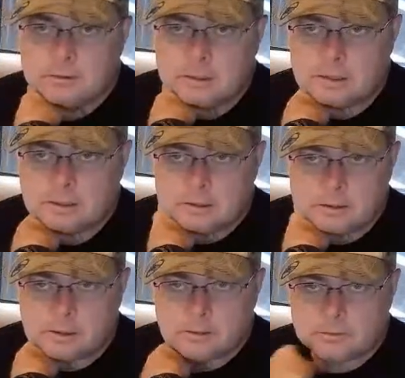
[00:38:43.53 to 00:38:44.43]
the
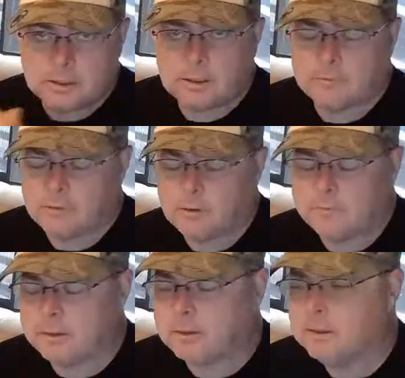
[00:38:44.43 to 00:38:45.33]
interview,
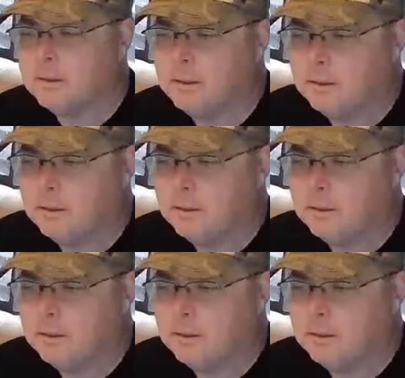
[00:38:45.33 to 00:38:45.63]
hopefully.